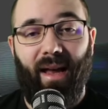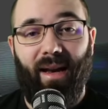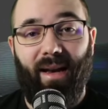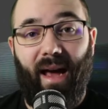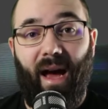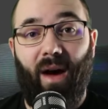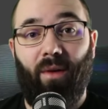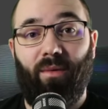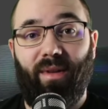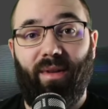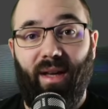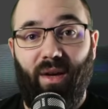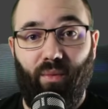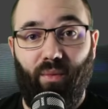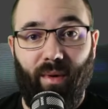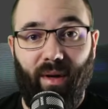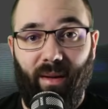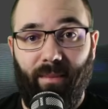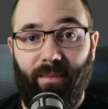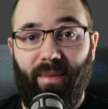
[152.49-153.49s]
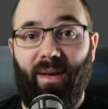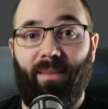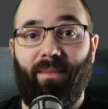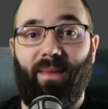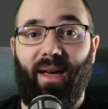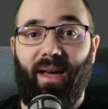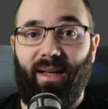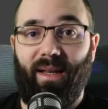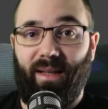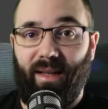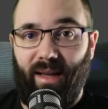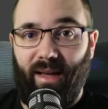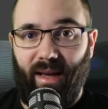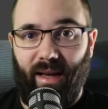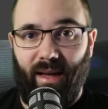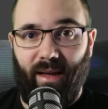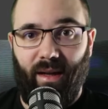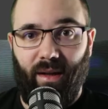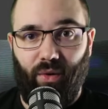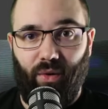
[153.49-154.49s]
now they will be made
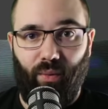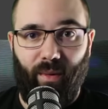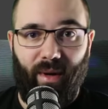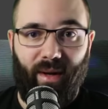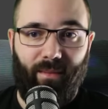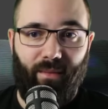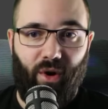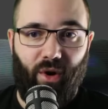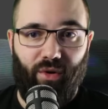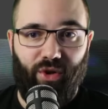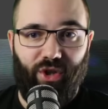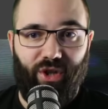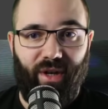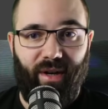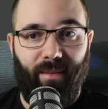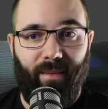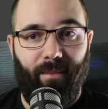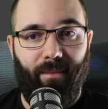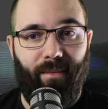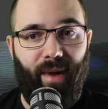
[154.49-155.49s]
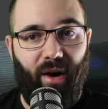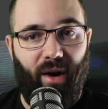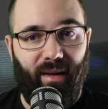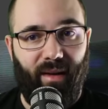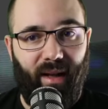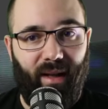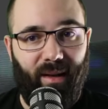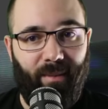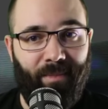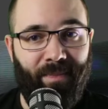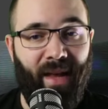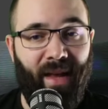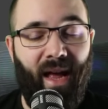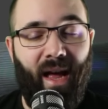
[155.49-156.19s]
in Twinmotion parallel.